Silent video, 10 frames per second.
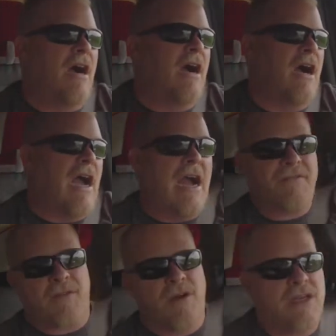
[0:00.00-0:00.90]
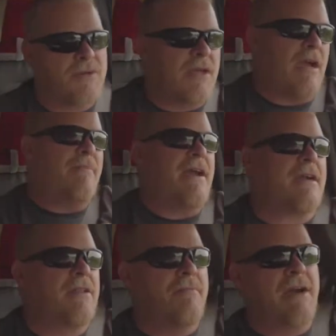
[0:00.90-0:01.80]
Afterwards, we got
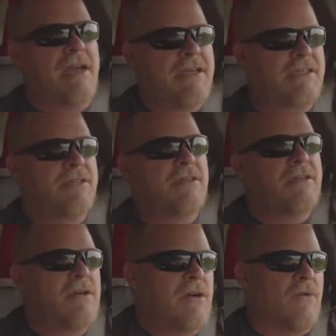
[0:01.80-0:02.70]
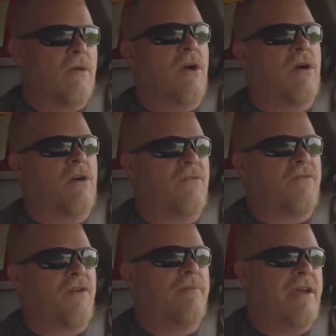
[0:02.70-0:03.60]
back on the bikes, rode for a